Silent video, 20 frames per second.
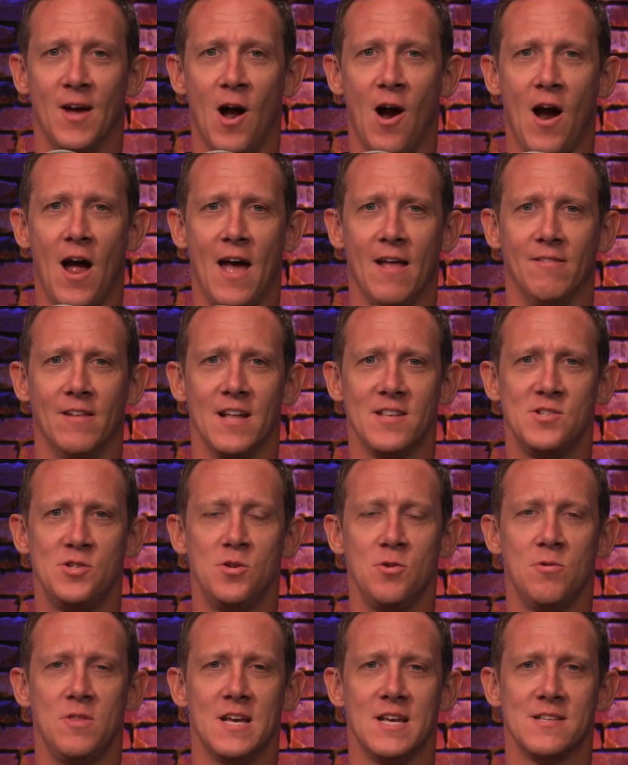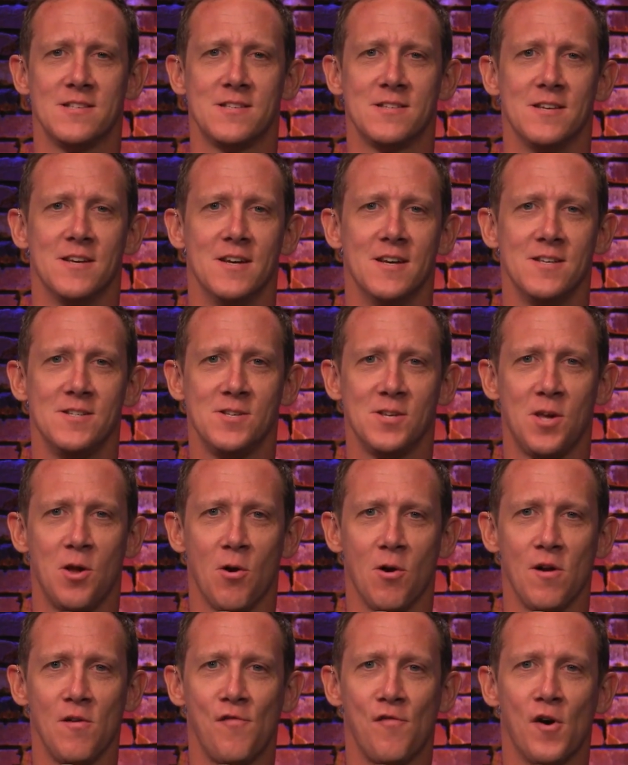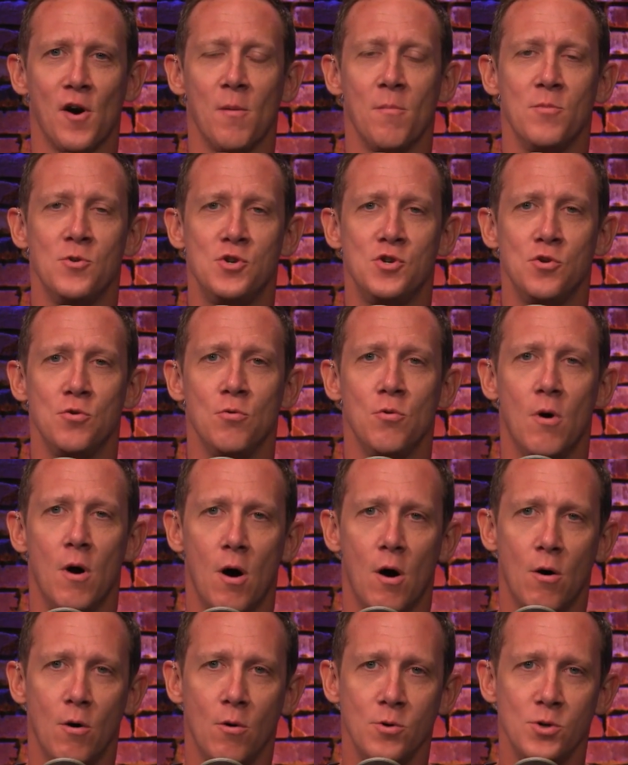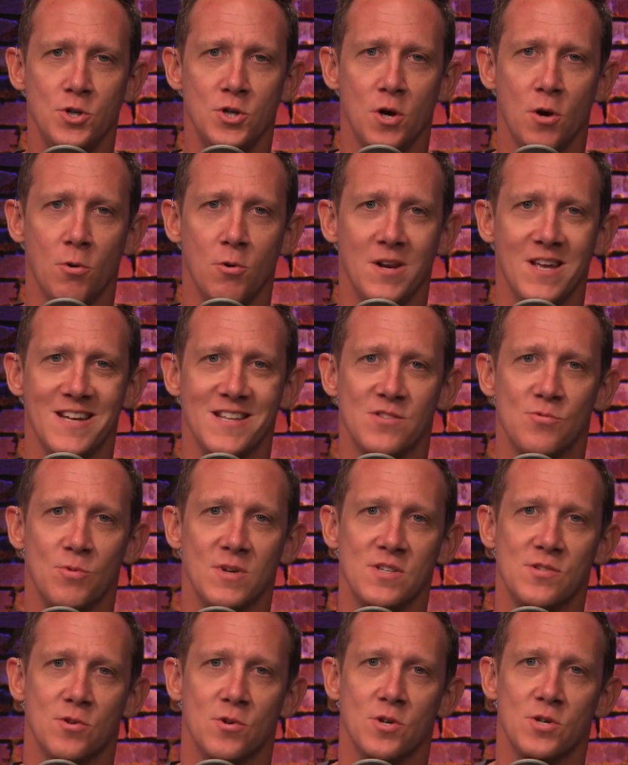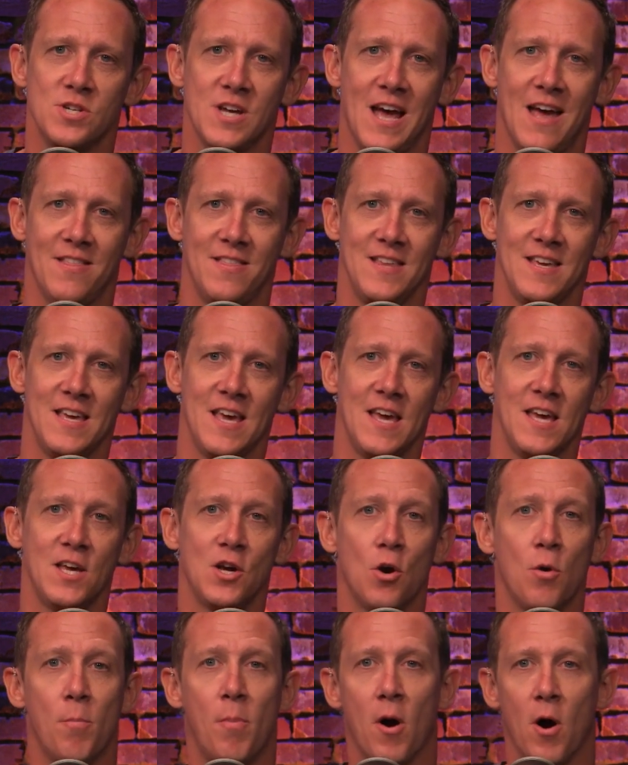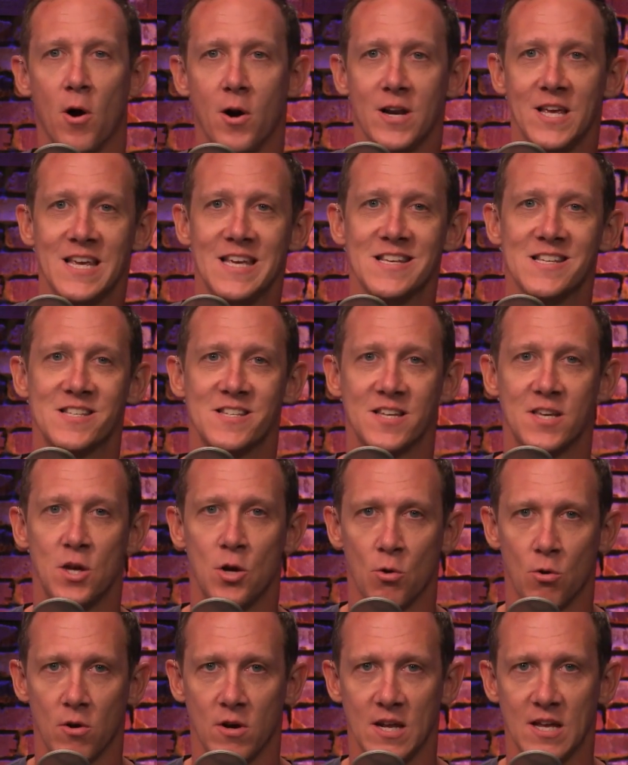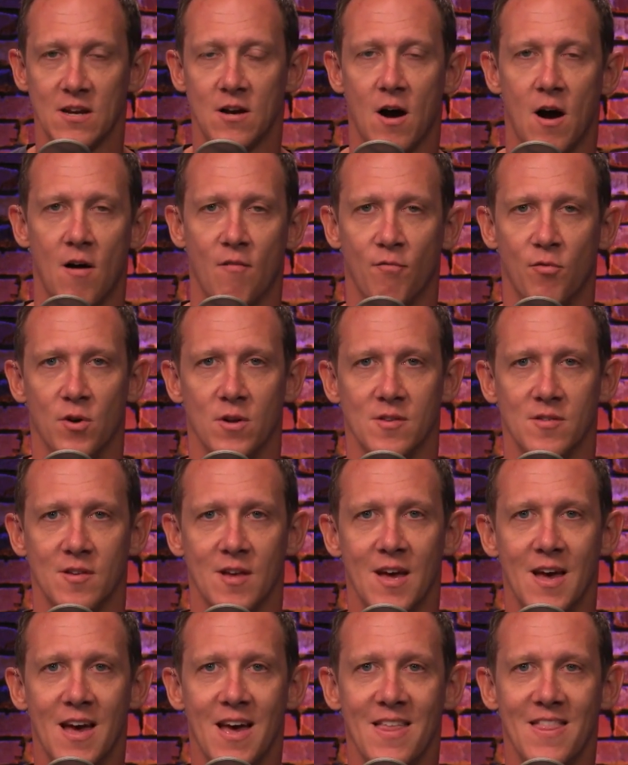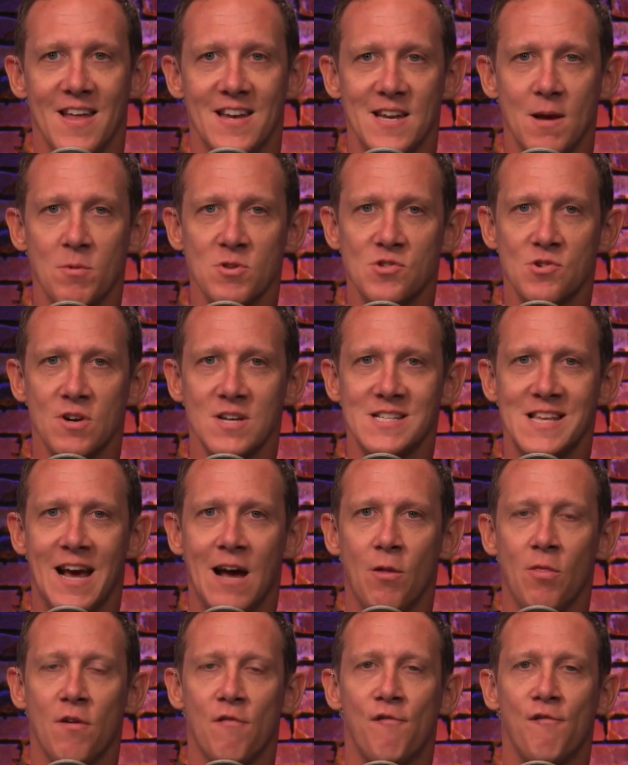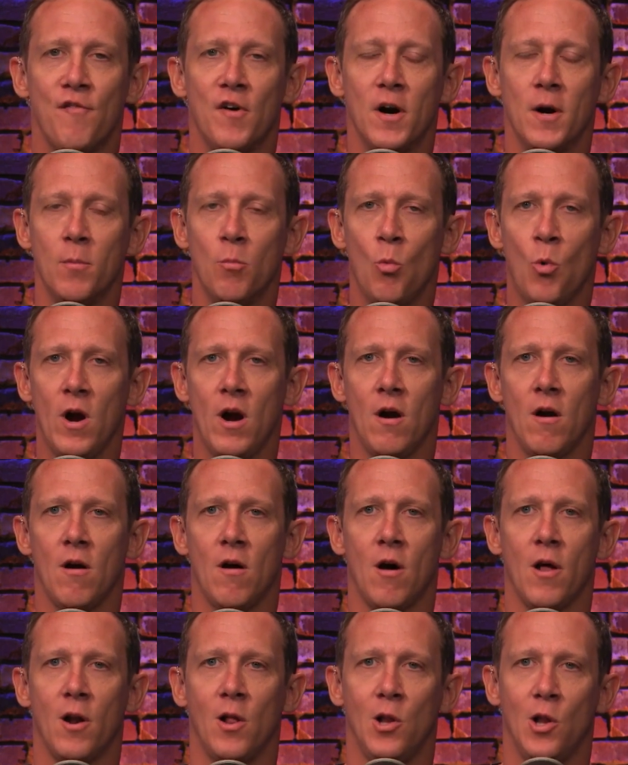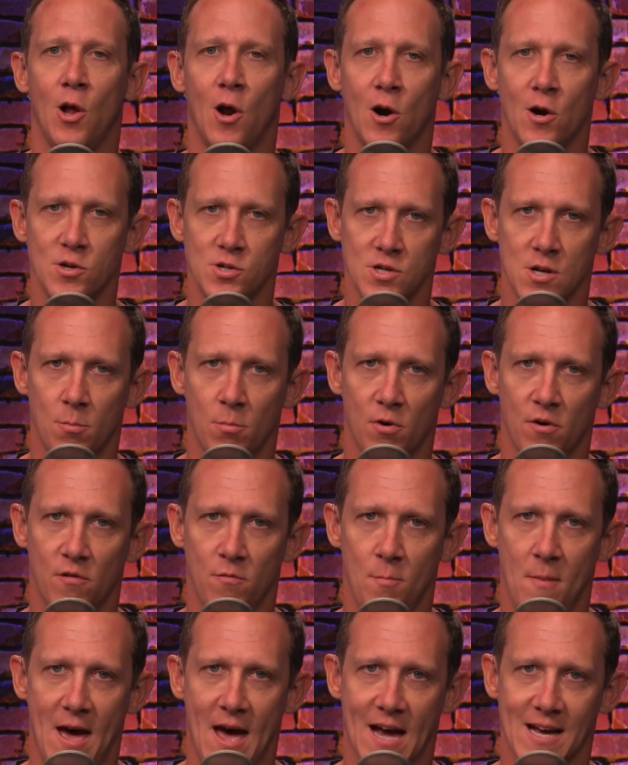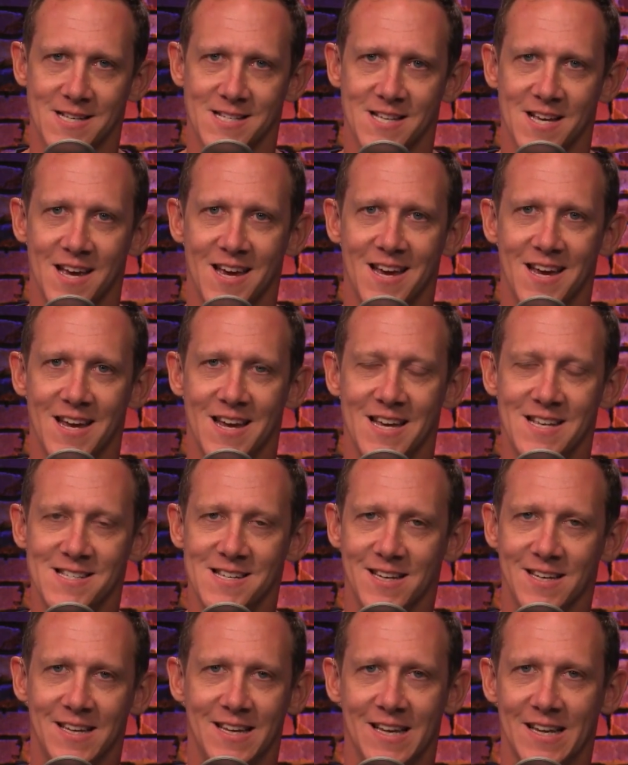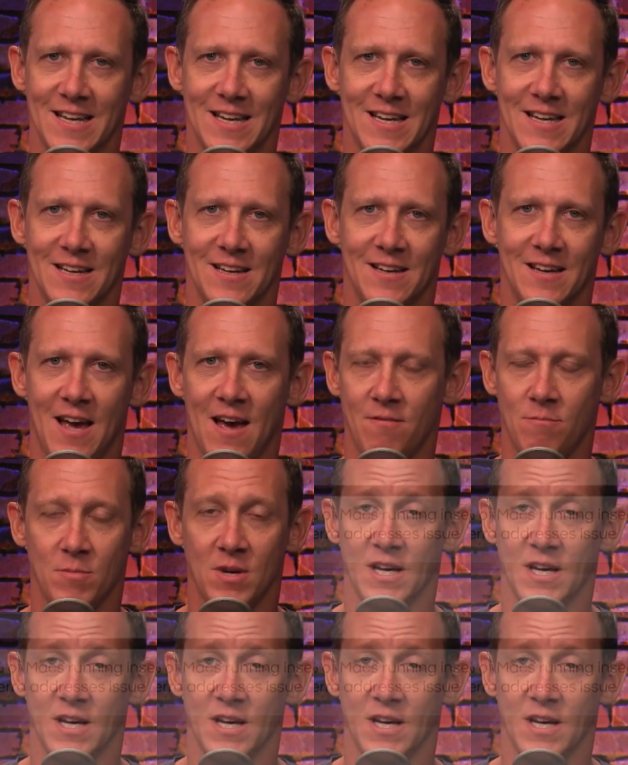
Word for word: All right, let's do this. Security firm Duo showed its research at the Ekoparty Security Conference that demonstrates how the firmware on a large number of Macs isn't getting, haven't